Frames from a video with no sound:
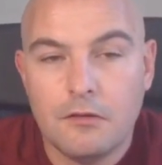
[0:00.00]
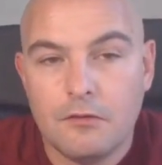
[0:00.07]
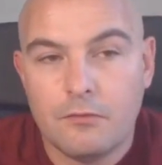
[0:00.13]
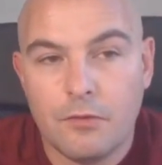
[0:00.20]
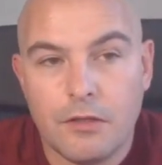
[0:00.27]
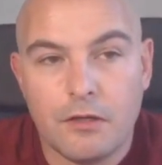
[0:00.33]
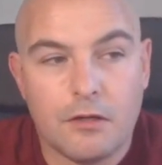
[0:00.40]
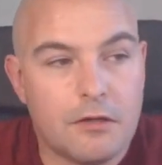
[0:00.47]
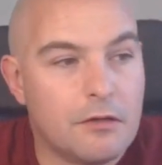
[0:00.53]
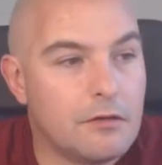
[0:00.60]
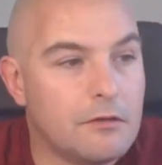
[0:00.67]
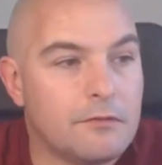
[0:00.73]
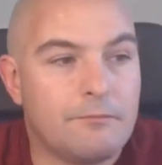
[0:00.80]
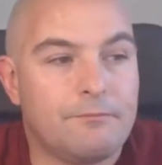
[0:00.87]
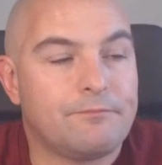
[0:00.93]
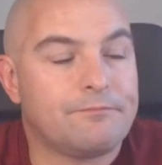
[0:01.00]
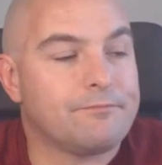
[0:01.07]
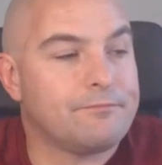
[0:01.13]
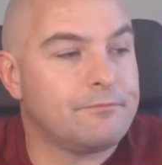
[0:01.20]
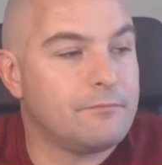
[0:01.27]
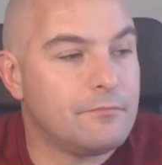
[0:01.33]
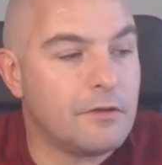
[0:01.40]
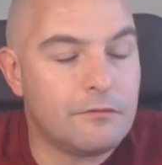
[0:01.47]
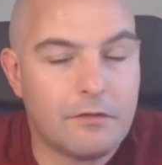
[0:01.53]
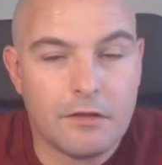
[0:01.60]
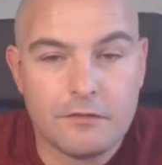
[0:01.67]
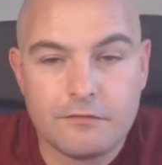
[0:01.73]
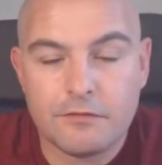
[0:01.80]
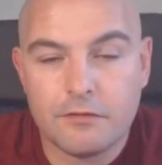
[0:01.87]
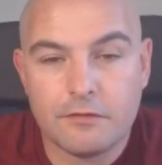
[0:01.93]
we are
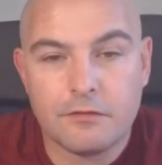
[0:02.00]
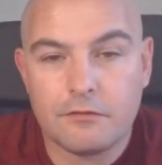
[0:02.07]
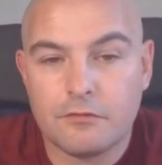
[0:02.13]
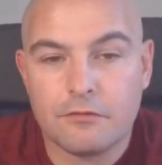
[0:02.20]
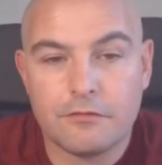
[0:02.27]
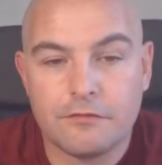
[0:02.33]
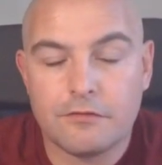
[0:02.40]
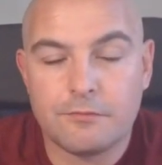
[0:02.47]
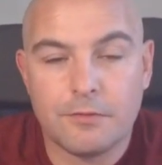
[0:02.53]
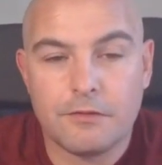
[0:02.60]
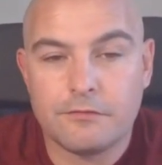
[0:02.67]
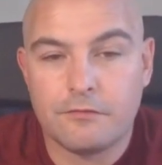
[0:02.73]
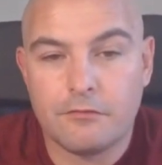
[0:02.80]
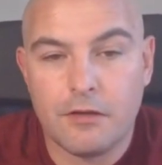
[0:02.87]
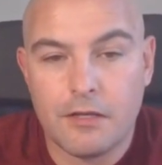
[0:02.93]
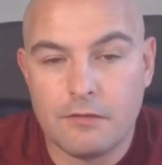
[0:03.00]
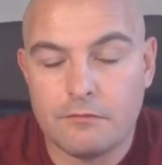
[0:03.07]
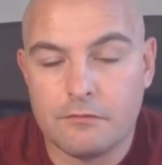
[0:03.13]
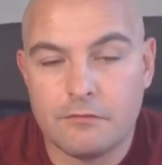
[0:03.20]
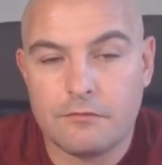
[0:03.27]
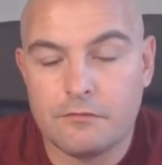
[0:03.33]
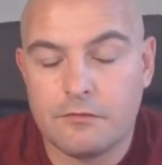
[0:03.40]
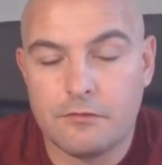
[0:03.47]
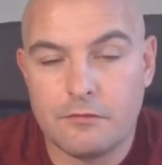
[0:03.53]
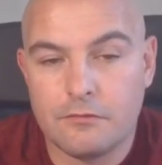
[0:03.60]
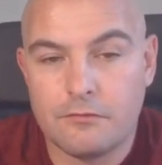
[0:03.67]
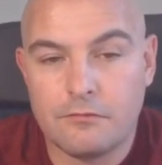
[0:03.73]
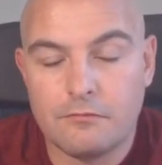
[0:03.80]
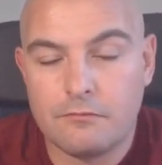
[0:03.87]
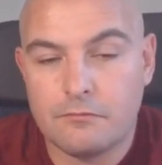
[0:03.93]
advancing across this piece of ground
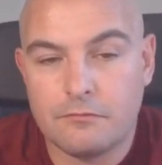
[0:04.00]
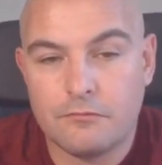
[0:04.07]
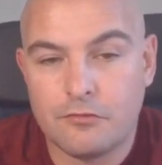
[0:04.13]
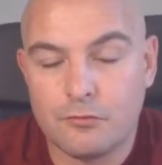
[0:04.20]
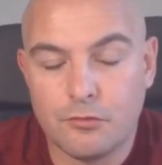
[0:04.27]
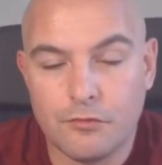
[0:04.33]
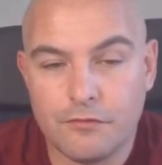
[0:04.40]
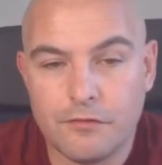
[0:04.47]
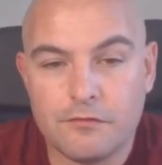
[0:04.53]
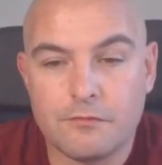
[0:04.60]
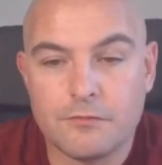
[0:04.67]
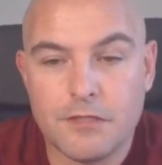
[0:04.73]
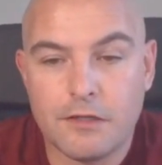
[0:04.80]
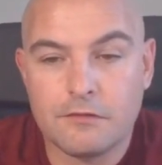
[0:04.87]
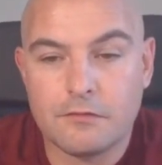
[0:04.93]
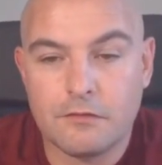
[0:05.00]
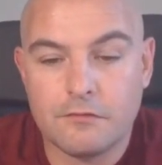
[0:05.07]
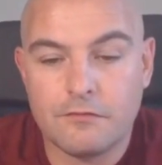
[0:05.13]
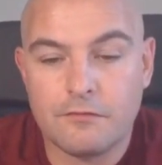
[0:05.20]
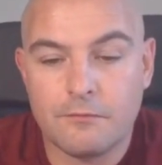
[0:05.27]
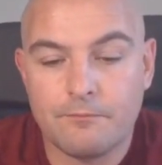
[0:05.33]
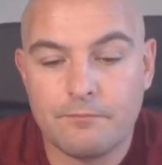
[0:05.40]
towards this objective.